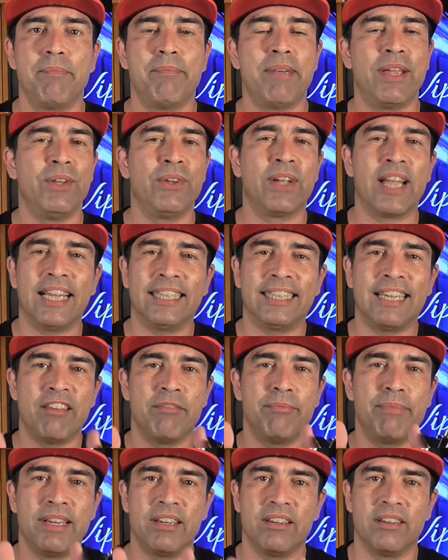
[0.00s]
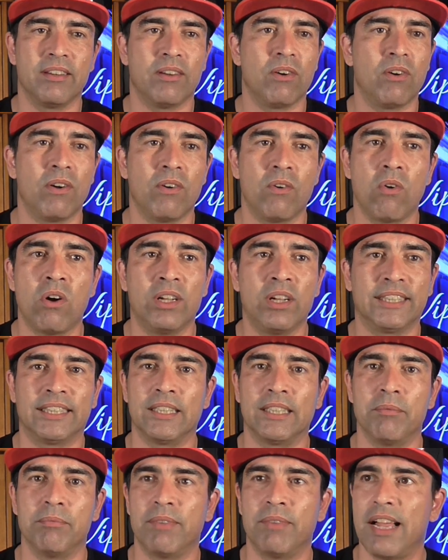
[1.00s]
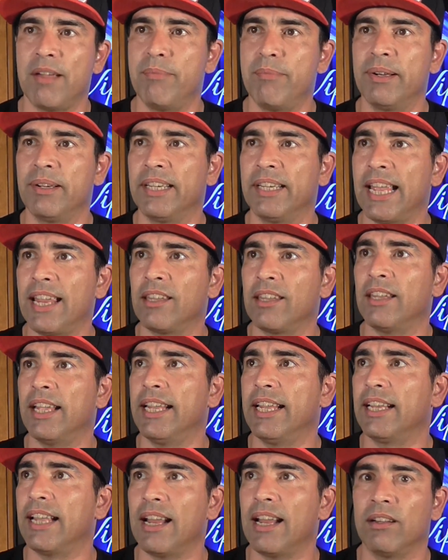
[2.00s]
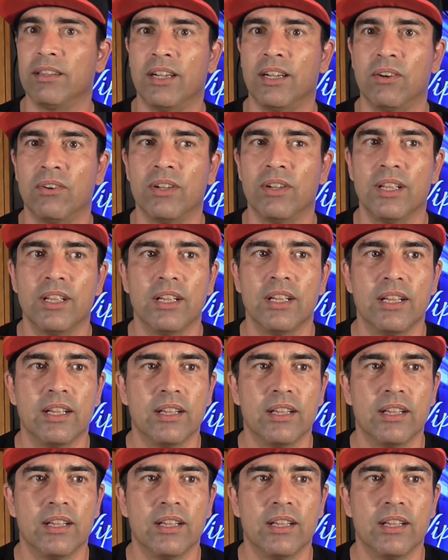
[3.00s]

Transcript: Man, you guys have been awesome. I've been getting like, I don't know,